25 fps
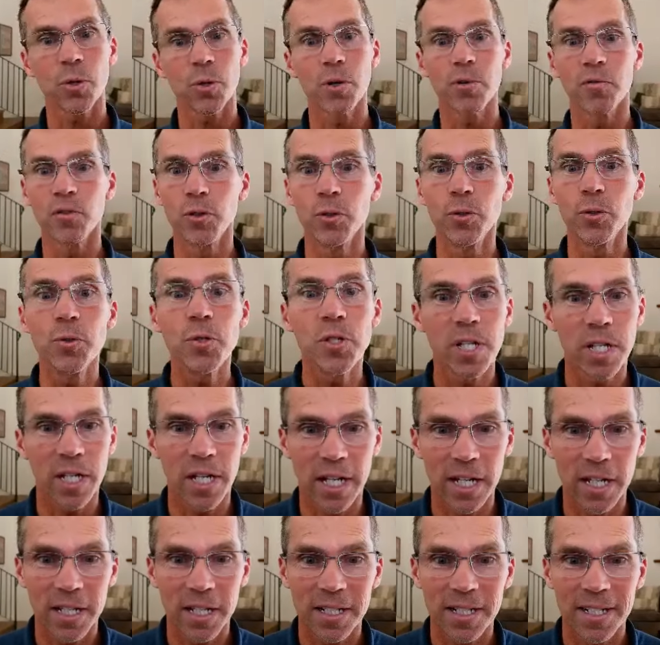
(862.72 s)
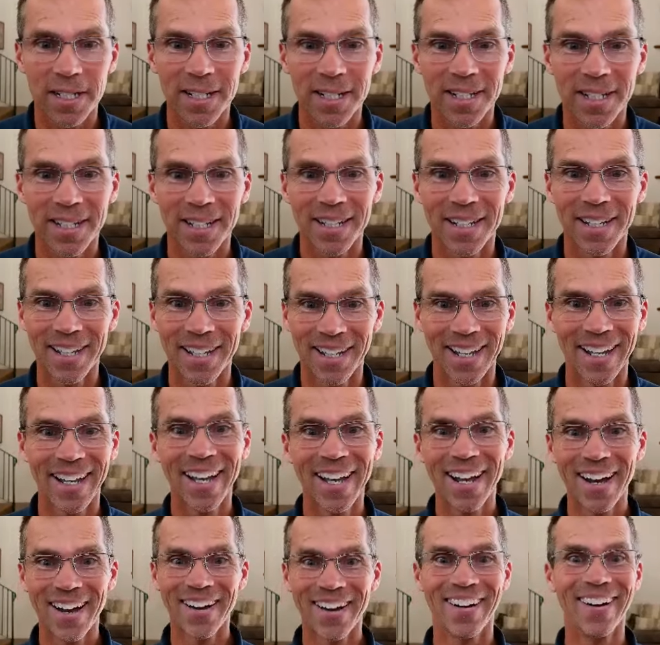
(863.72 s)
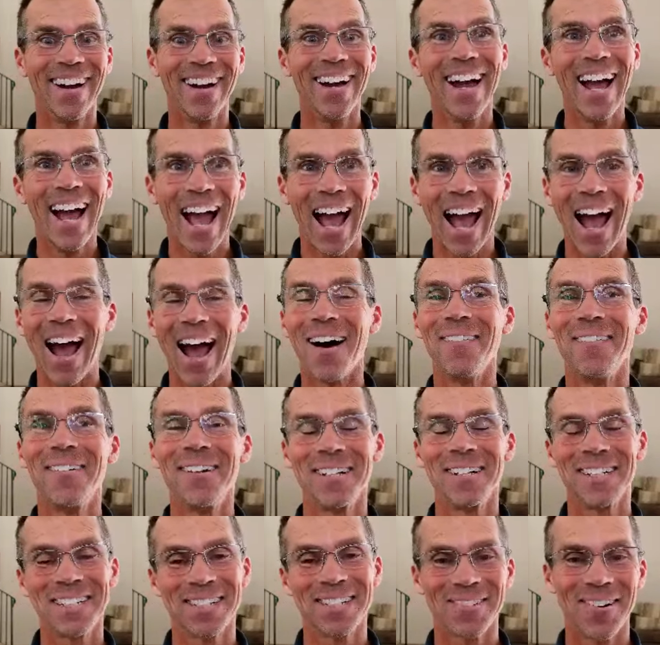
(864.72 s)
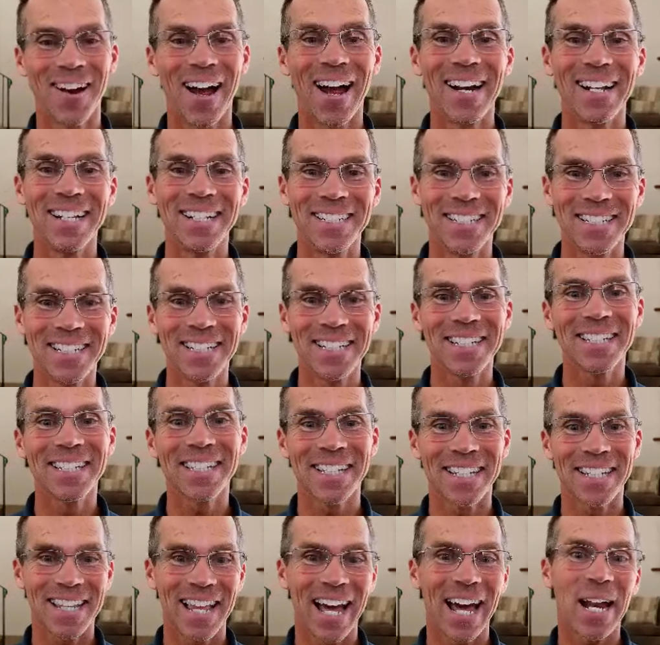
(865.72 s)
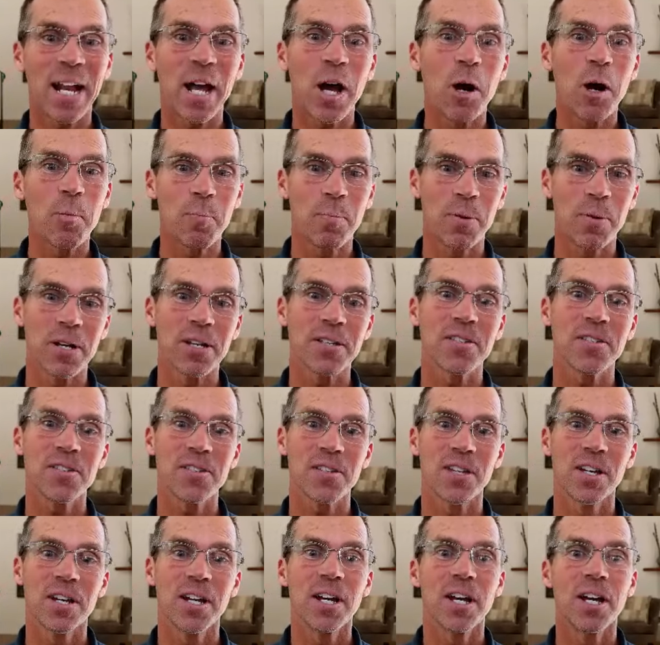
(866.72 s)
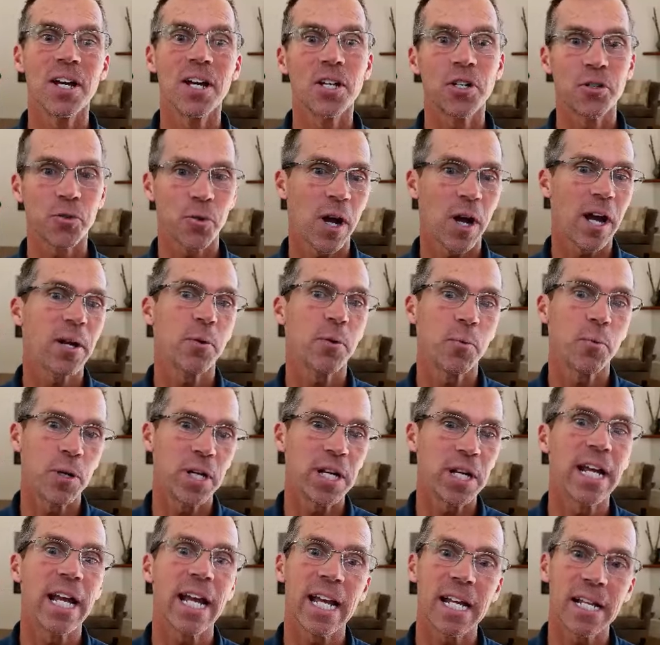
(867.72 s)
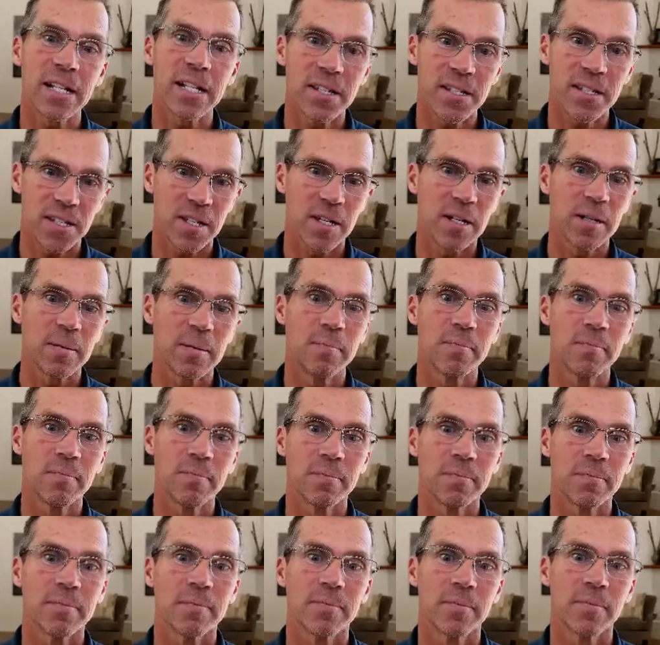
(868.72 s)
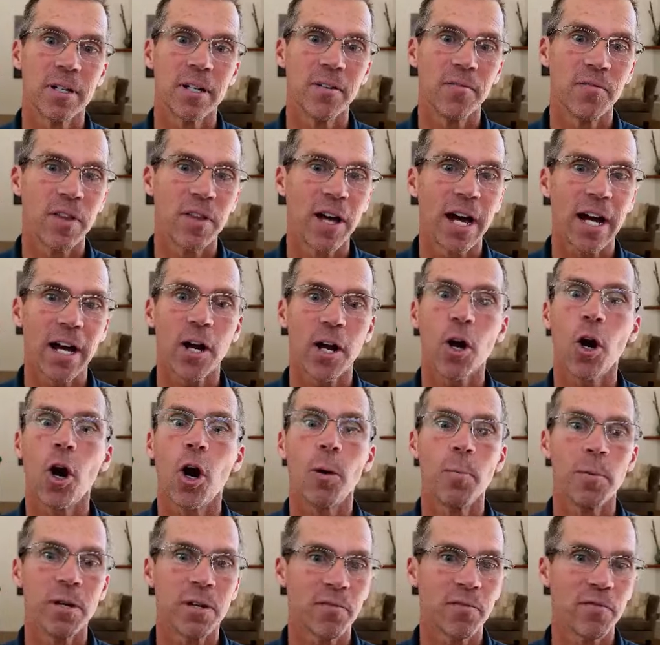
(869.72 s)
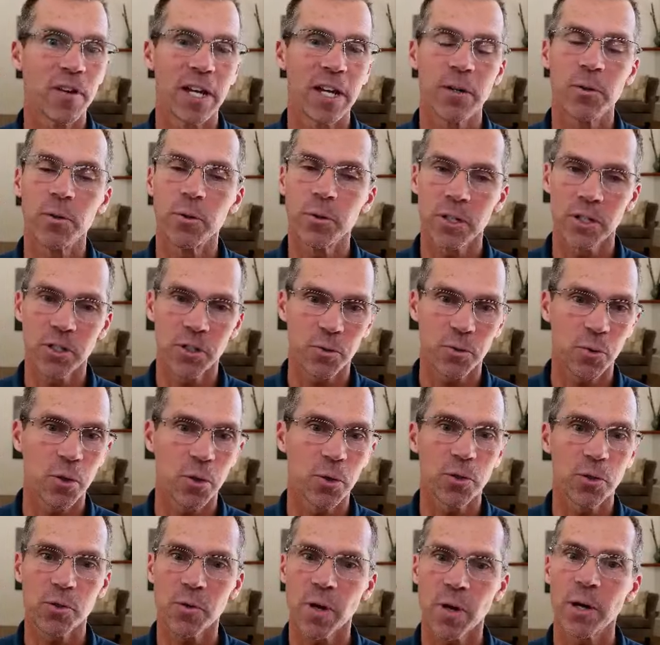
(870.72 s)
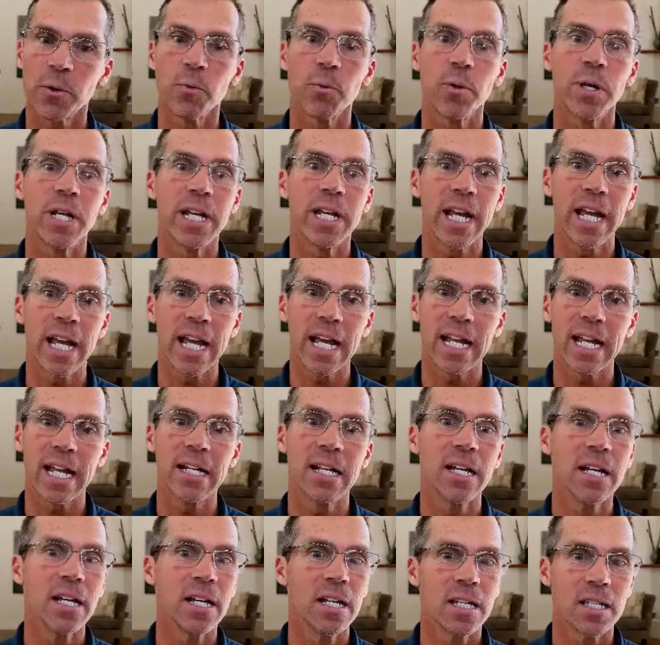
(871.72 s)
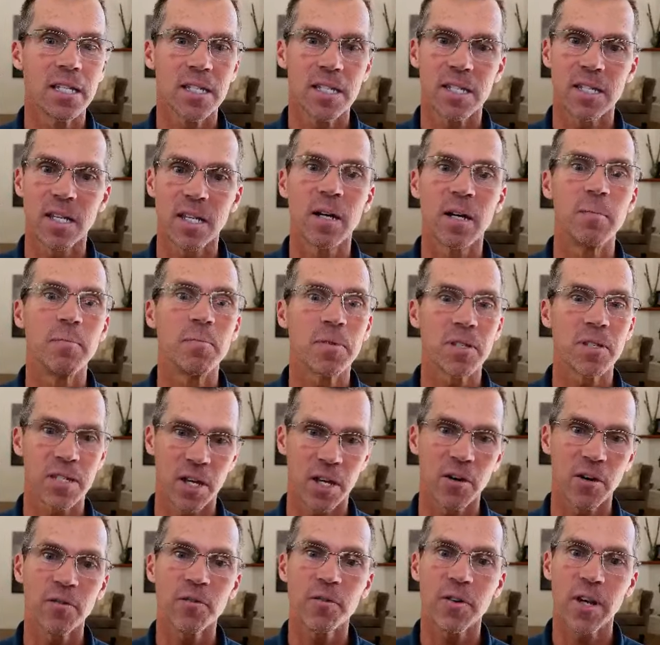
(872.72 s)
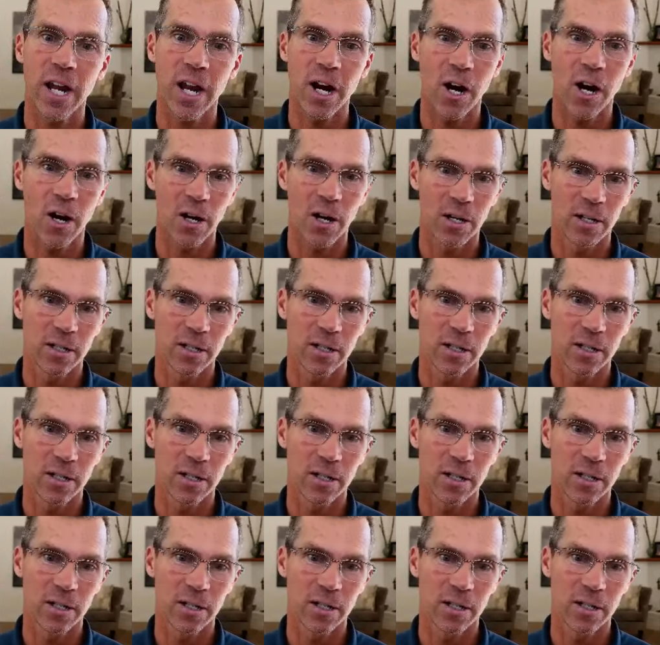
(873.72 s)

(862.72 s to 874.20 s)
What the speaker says: of losing it, having strategies that help us try to regain some of that calming vagal control, try to regain some self-care.